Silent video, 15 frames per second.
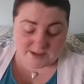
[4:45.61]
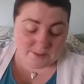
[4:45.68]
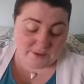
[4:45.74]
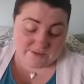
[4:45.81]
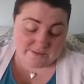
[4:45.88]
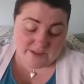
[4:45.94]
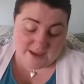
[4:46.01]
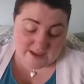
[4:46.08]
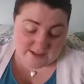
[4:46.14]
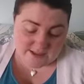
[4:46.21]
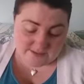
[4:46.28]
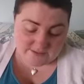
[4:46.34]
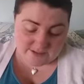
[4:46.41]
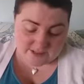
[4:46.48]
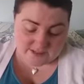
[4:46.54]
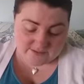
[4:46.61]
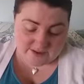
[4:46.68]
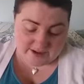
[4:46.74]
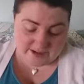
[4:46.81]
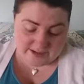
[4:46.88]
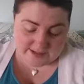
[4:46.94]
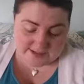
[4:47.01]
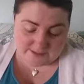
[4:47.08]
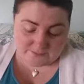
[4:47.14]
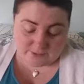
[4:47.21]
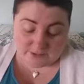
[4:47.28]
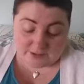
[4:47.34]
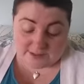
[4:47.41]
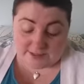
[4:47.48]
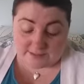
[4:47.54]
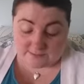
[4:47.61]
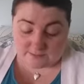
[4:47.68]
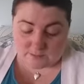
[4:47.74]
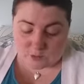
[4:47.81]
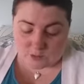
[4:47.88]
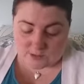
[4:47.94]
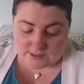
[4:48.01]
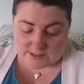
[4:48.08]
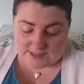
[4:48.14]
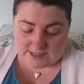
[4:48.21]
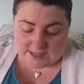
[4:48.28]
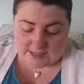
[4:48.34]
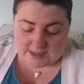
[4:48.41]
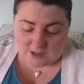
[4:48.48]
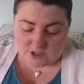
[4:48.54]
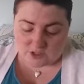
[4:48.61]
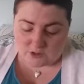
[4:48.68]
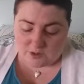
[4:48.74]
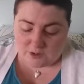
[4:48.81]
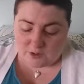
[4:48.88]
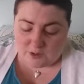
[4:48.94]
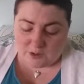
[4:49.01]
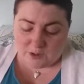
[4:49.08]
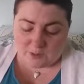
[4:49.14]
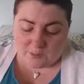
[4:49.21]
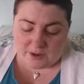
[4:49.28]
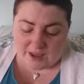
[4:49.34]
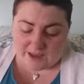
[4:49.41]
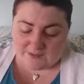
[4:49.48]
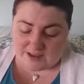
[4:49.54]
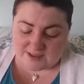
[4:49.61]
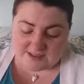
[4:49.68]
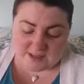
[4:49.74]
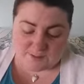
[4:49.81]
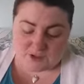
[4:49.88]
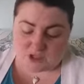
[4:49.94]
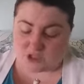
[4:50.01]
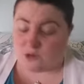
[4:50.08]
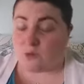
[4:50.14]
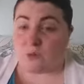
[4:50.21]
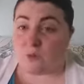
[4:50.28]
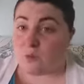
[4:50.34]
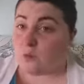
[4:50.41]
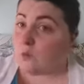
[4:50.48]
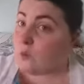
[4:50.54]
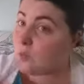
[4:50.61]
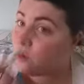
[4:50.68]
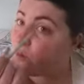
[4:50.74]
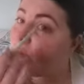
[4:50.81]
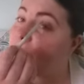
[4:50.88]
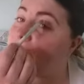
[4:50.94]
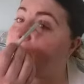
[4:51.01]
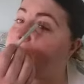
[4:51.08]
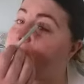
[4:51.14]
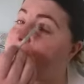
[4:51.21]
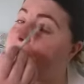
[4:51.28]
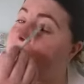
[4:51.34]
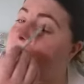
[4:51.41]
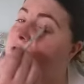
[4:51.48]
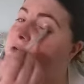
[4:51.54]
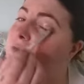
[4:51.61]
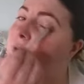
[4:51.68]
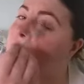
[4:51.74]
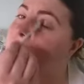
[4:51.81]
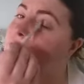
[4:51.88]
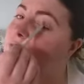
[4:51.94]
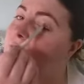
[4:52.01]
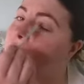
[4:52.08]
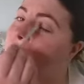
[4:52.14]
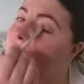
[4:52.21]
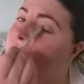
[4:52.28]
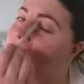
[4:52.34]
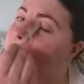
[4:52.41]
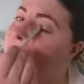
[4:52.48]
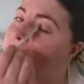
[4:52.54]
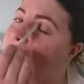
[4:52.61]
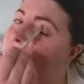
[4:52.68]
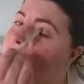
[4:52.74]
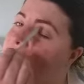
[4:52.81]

On my face, it feels fine except for the whole stinging issue, but I have that same issue with the Smashbox one for me.